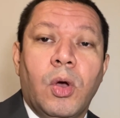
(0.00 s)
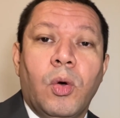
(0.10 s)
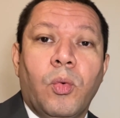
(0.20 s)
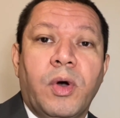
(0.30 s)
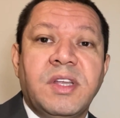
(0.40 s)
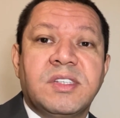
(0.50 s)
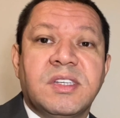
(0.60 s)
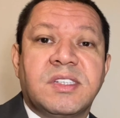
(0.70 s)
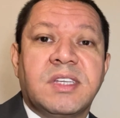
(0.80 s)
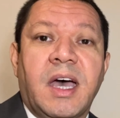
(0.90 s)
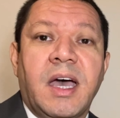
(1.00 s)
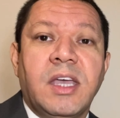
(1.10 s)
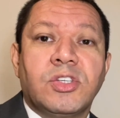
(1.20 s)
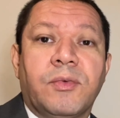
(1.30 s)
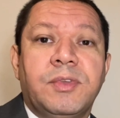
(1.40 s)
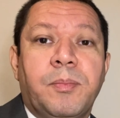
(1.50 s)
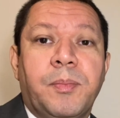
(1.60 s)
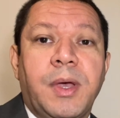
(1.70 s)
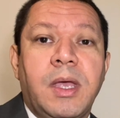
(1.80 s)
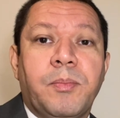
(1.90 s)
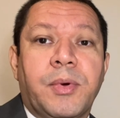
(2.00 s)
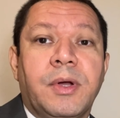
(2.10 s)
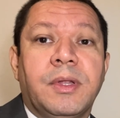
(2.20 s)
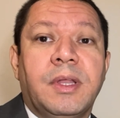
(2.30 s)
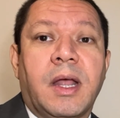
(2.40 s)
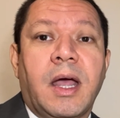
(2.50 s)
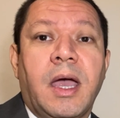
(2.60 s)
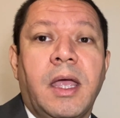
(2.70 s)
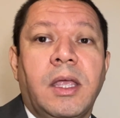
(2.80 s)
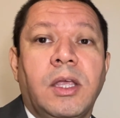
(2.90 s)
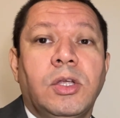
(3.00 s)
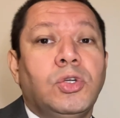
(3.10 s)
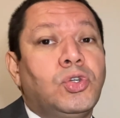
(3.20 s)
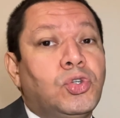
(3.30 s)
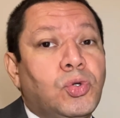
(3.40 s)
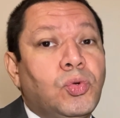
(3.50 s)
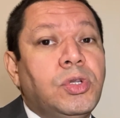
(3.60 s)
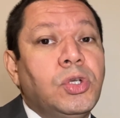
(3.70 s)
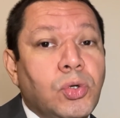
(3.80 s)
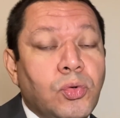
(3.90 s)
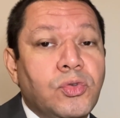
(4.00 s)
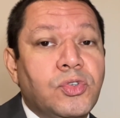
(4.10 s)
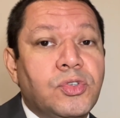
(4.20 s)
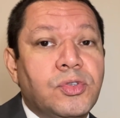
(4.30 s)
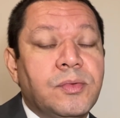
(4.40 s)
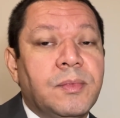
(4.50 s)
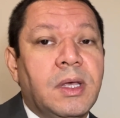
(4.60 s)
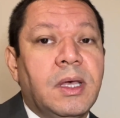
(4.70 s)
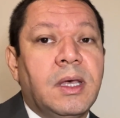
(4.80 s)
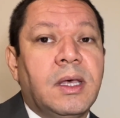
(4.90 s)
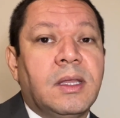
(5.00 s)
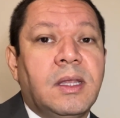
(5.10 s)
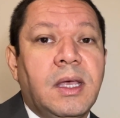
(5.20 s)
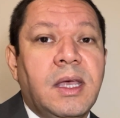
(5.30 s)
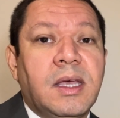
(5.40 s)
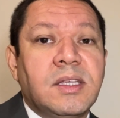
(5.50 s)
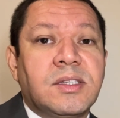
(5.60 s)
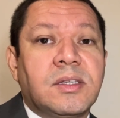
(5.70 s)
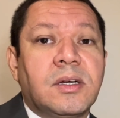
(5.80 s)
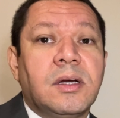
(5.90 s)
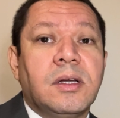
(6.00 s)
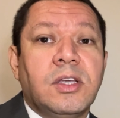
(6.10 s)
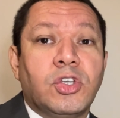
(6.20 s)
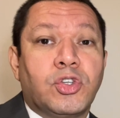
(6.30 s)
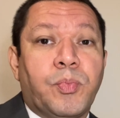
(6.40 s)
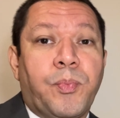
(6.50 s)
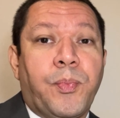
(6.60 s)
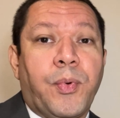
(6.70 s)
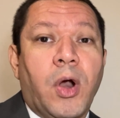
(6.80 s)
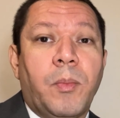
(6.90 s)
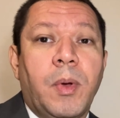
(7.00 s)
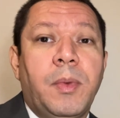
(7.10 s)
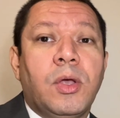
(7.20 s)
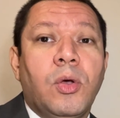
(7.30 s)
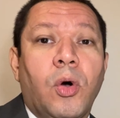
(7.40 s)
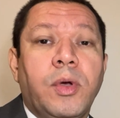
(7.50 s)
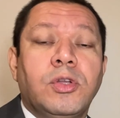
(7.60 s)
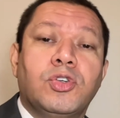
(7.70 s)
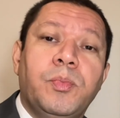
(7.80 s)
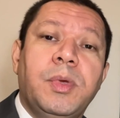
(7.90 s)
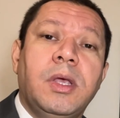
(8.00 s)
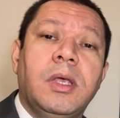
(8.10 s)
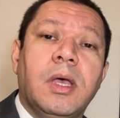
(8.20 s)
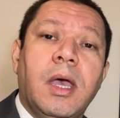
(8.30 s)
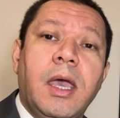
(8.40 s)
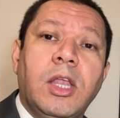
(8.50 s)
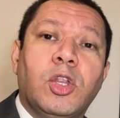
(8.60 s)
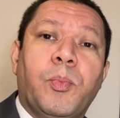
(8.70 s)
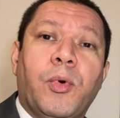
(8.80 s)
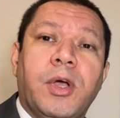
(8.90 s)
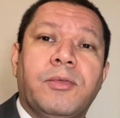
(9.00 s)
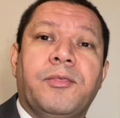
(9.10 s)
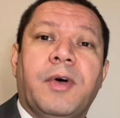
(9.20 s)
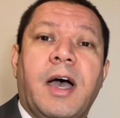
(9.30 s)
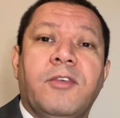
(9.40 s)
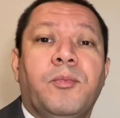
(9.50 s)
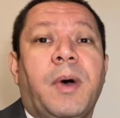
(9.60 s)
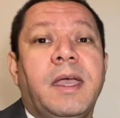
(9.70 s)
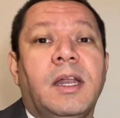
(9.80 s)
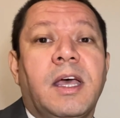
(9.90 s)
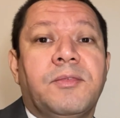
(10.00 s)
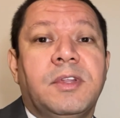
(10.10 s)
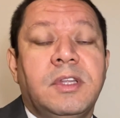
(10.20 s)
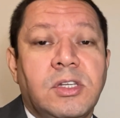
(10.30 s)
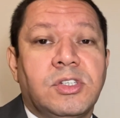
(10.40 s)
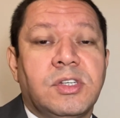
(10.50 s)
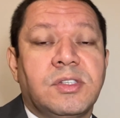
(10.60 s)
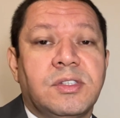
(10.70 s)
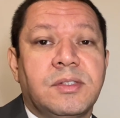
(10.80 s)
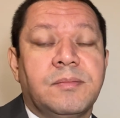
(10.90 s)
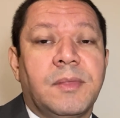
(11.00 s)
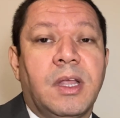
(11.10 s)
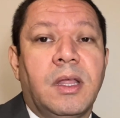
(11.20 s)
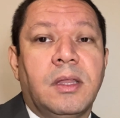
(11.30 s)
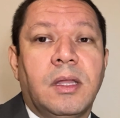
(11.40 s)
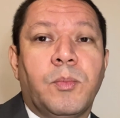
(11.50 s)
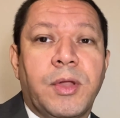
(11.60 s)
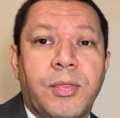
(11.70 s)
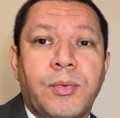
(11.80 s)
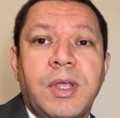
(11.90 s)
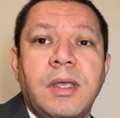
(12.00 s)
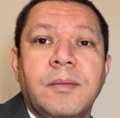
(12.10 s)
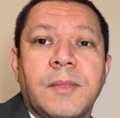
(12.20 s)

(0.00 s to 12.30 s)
what is the size of the paper that I should use? The answer is probably going to be 8.5 by 11 inches. Number 3,